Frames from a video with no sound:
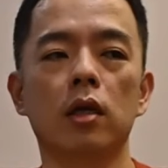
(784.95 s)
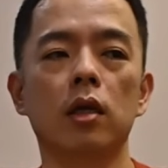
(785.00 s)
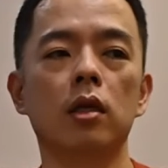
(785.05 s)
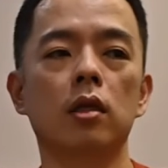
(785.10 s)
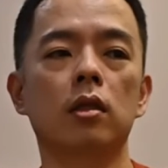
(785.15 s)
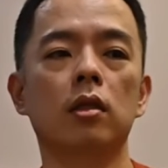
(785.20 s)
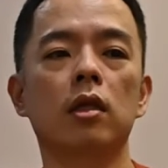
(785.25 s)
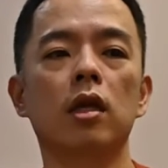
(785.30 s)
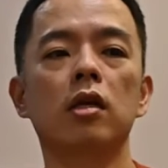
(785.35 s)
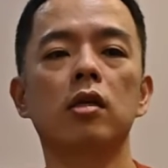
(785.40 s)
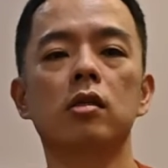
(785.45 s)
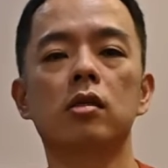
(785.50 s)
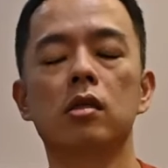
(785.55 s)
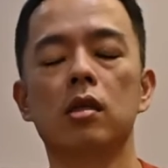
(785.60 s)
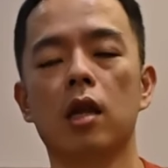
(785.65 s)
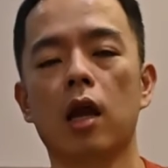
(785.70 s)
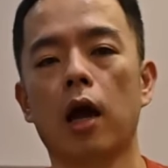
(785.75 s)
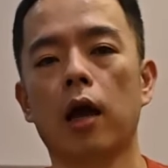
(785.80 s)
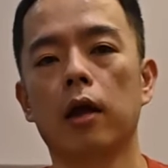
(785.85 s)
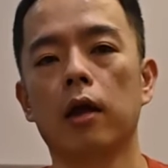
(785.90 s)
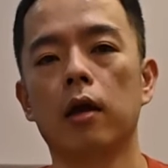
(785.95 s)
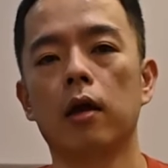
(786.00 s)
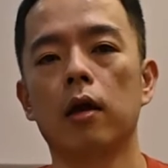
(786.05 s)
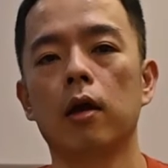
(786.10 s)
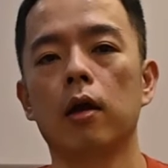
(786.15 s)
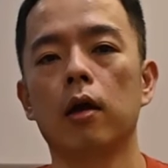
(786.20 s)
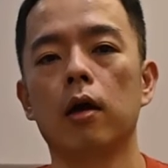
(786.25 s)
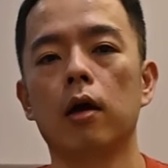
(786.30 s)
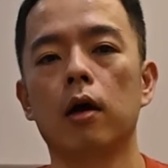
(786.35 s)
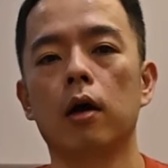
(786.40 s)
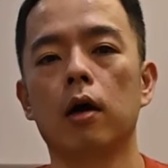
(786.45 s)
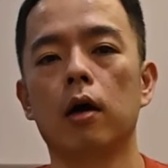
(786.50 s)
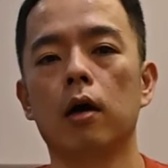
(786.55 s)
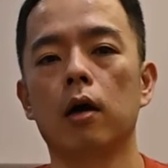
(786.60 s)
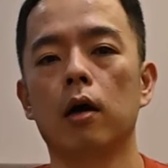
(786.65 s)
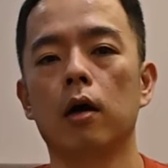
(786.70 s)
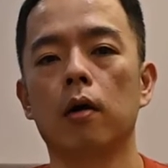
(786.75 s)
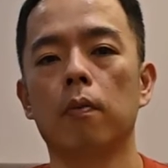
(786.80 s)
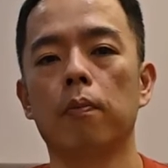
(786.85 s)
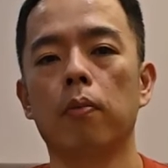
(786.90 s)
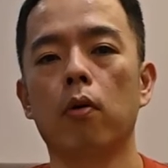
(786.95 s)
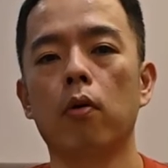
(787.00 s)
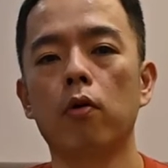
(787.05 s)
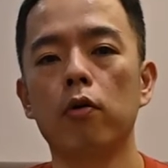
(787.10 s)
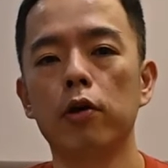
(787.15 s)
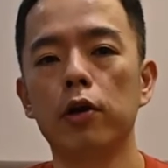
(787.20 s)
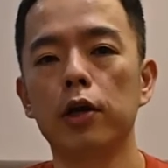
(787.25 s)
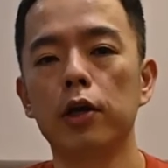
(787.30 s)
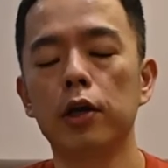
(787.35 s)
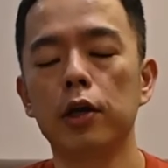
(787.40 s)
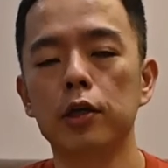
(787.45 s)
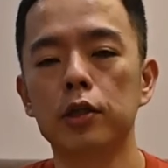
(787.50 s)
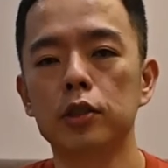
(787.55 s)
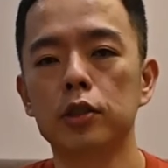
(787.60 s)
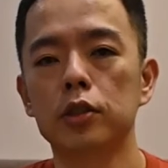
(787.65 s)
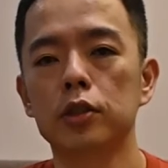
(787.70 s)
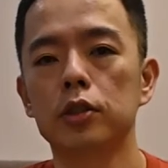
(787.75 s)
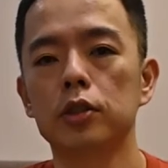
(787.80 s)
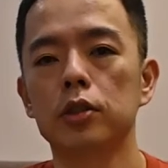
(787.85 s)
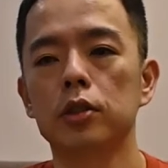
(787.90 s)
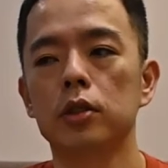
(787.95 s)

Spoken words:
eat things like porridge,